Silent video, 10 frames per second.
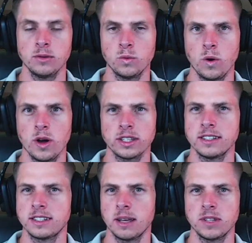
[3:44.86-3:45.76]
works and
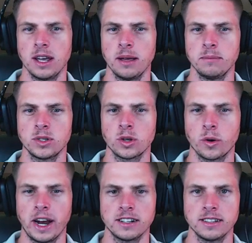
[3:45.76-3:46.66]
sometimes
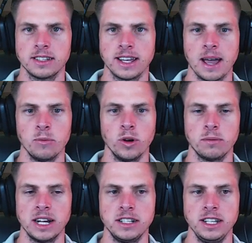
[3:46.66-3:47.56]
crashes the game with
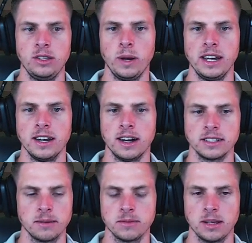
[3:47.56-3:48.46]
my G29.
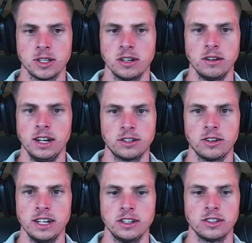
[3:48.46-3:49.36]
Sometimes it'll
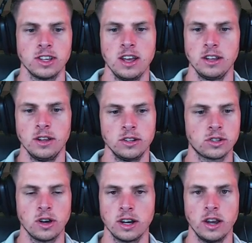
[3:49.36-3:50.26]
literally just
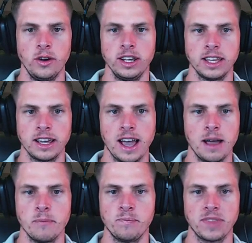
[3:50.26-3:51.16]
start loading the
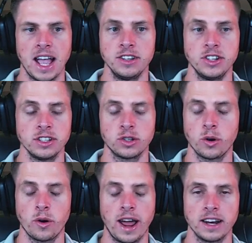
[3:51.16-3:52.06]
game and just
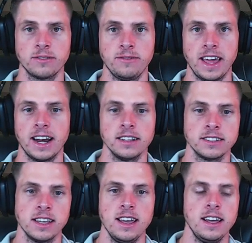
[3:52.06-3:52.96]
crash flat out.
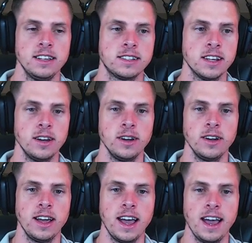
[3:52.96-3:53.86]

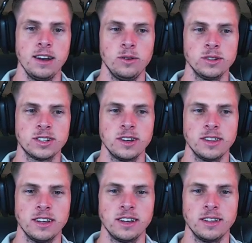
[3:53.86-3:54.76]
So, and
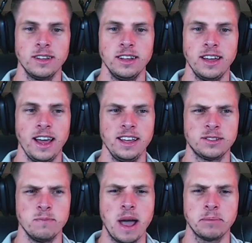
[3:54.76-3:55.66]
also it's
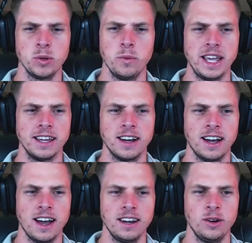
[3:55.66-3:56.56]
mapped weird.
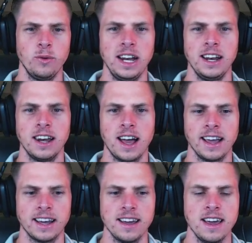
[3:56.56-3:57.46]
I don't really
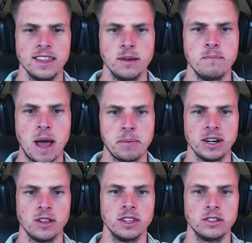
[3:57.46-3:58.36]
like the mapping
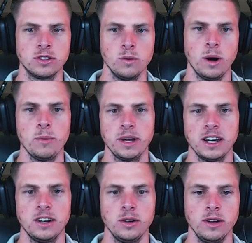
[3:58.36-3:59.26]
of this. So what we're going
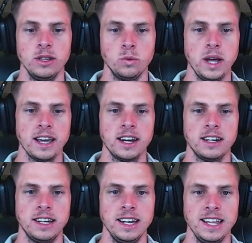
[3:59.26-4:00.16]
to do is we're going to
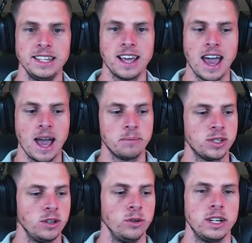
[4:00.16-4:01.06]
delete
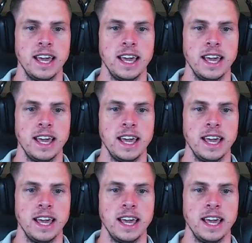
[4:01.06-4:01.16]
absolutely